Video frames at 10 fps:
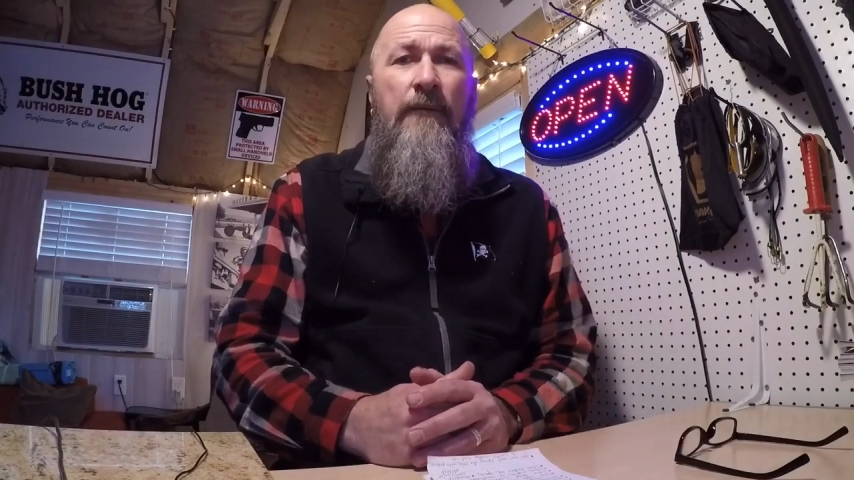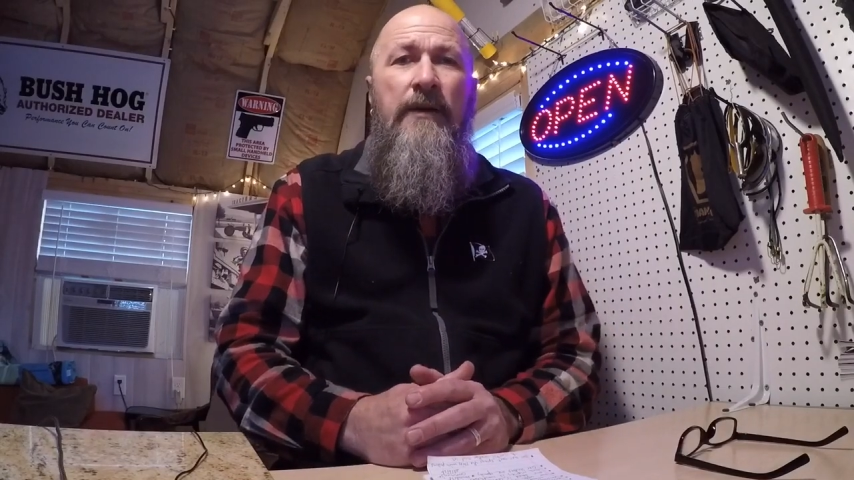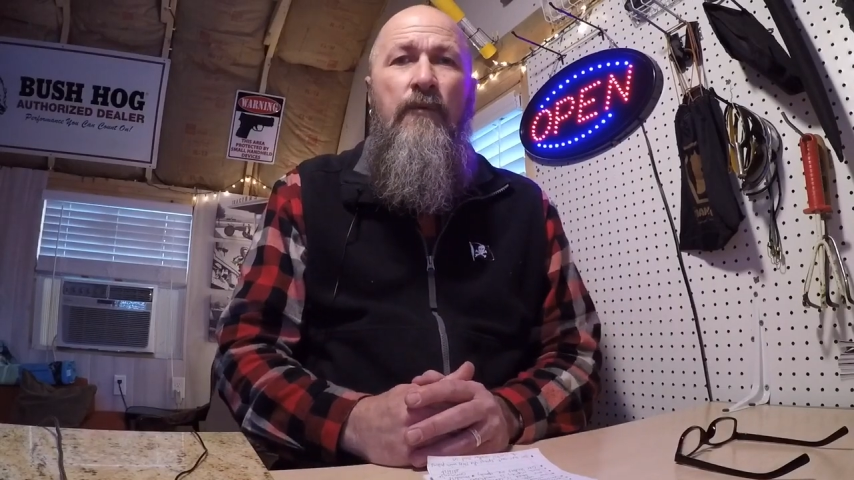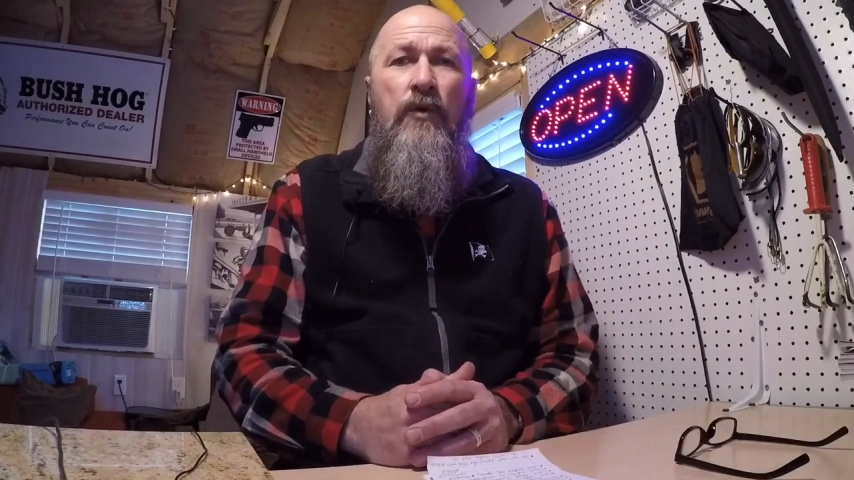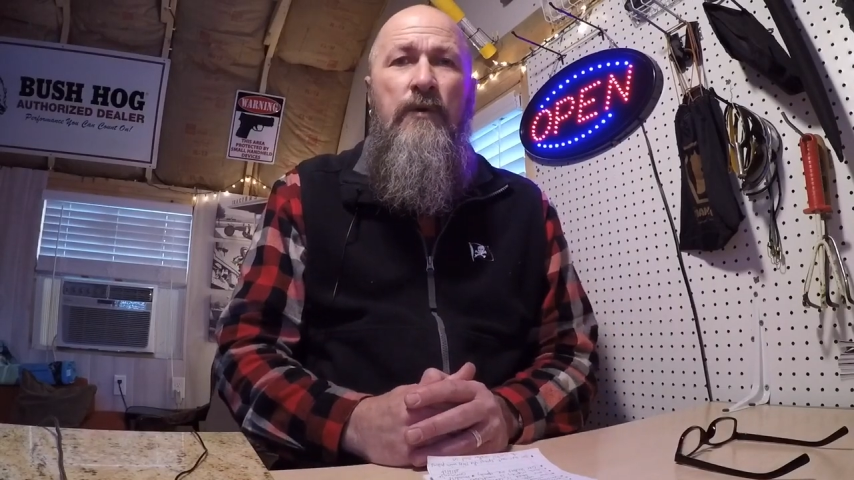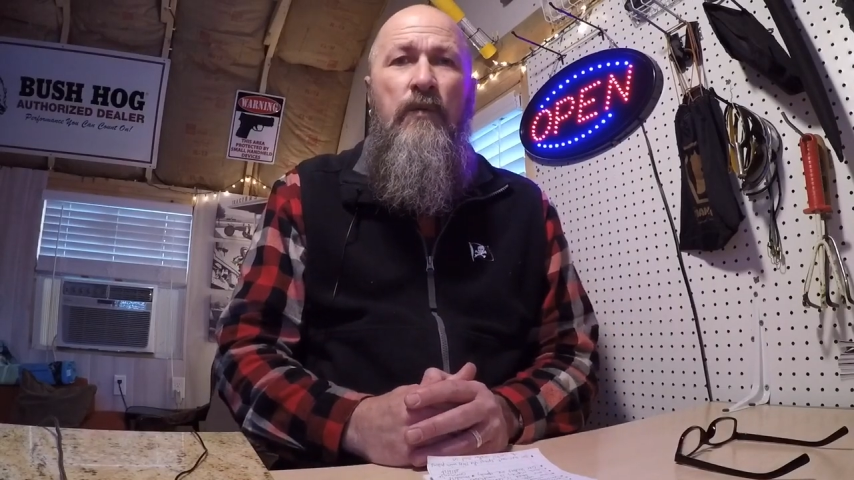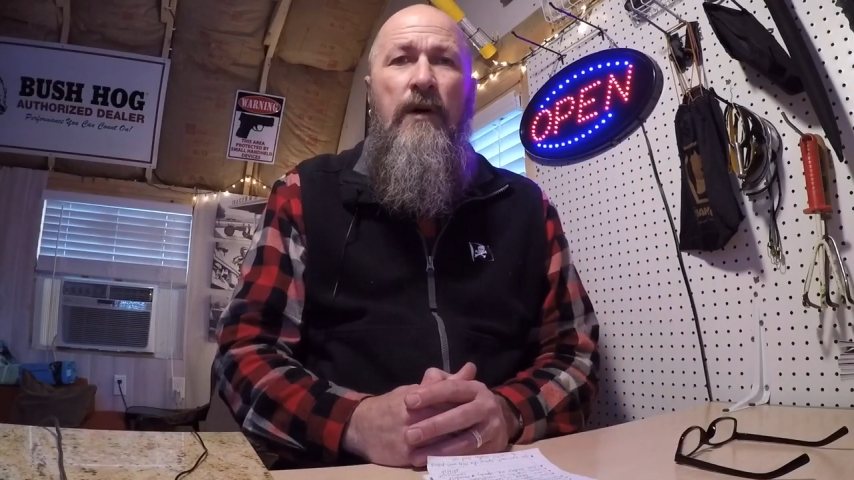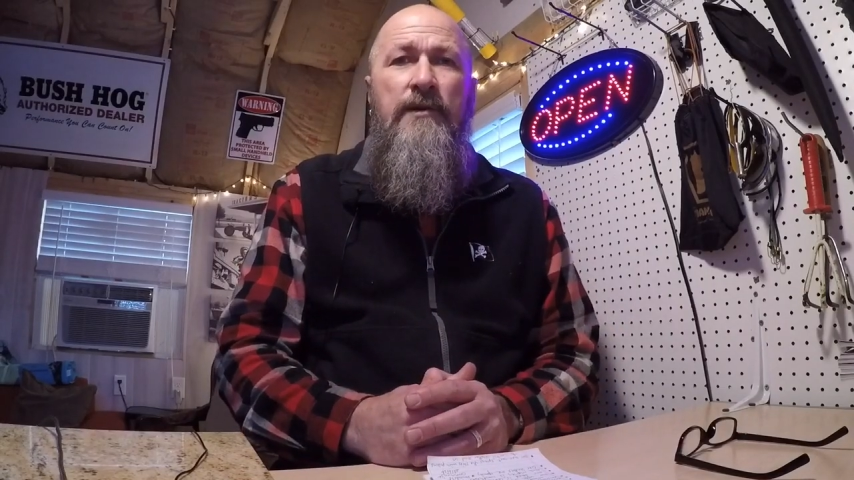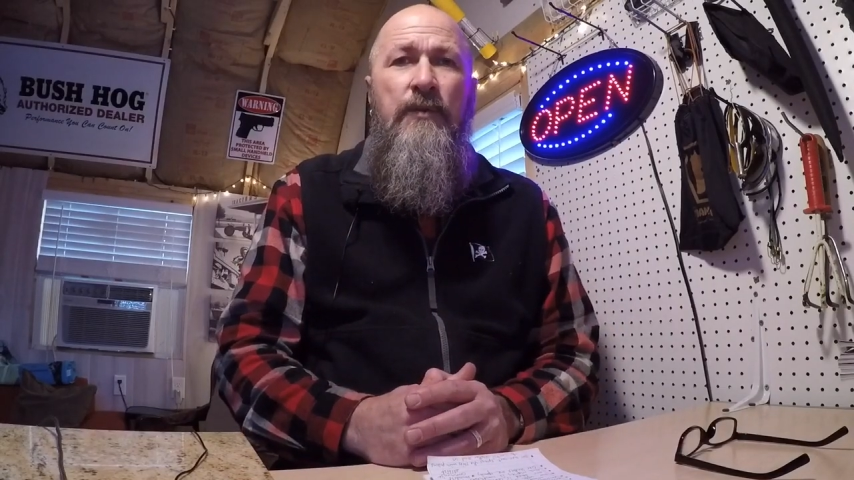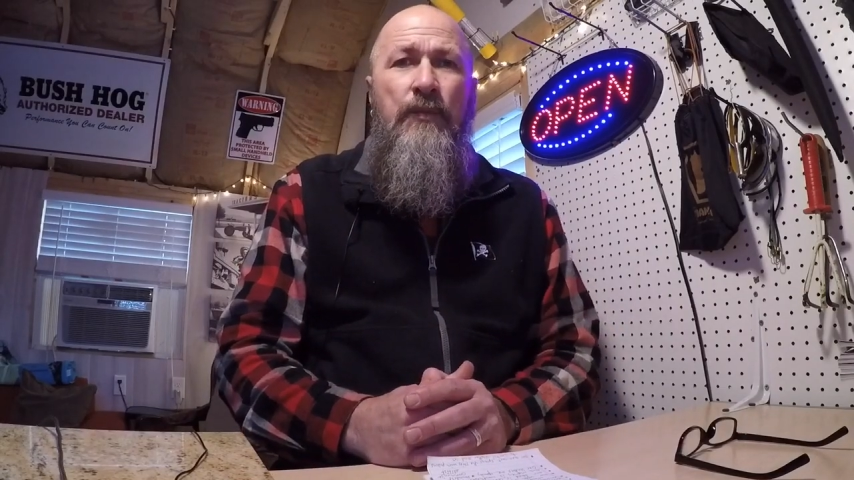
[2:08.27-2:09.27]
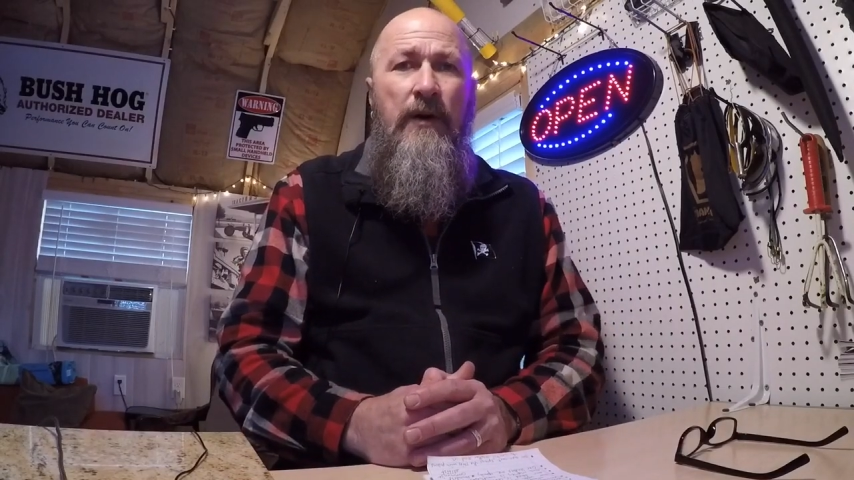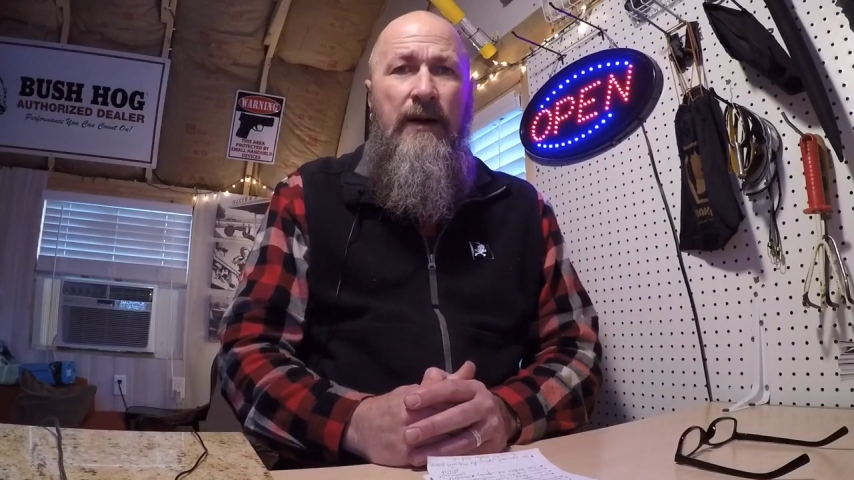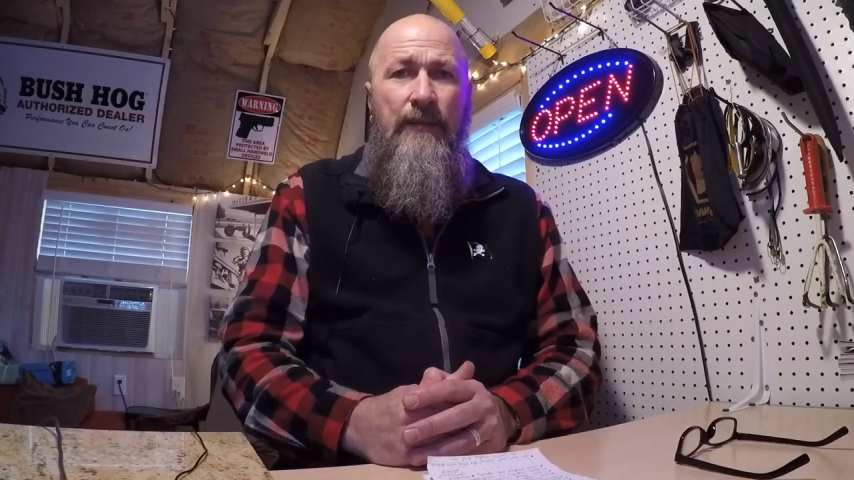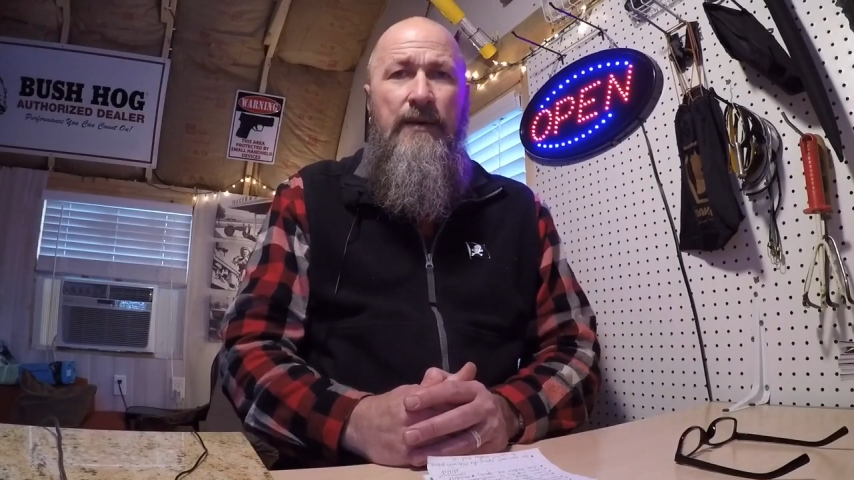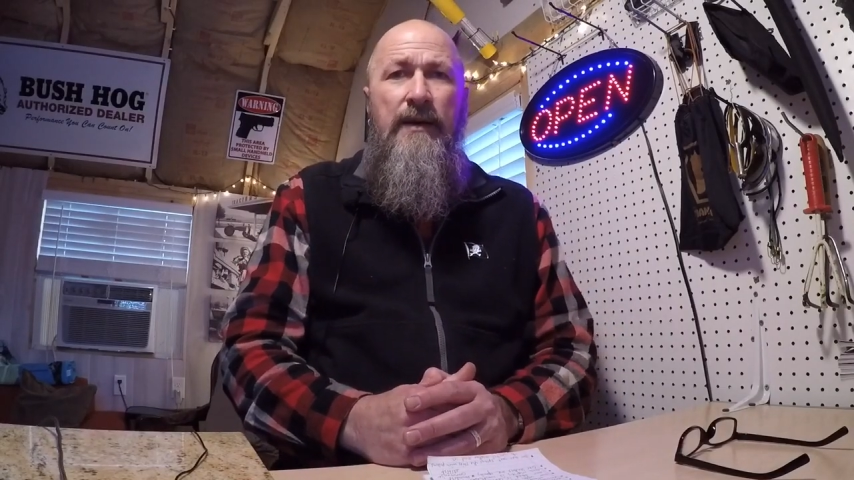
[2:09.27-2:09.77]
we would want to
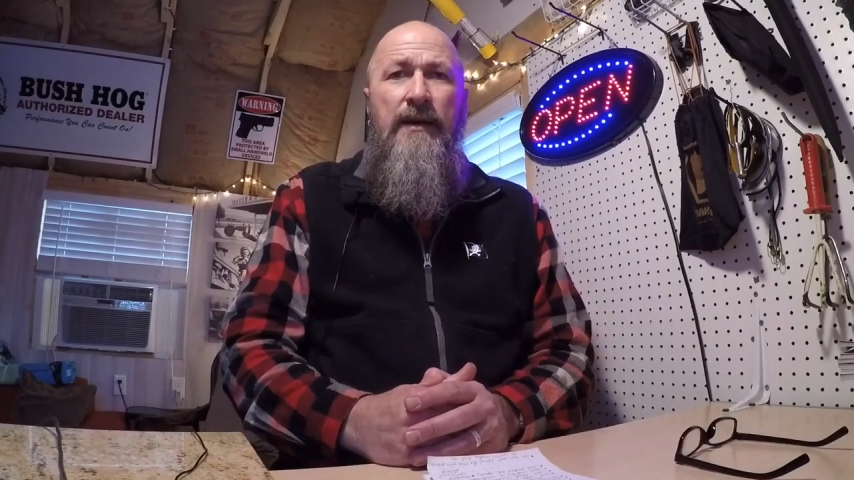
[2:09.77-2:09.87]
prep